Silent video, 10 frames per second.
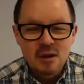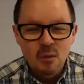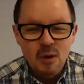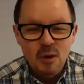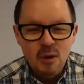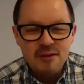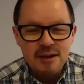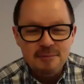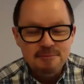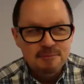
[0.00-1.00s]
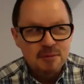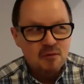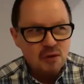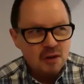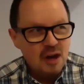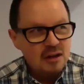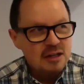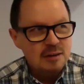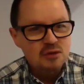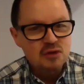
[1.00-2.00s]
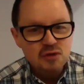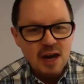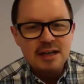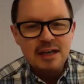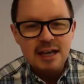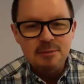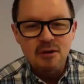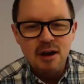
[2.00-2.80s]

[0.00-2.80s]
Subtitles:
we have for a long time tried to keep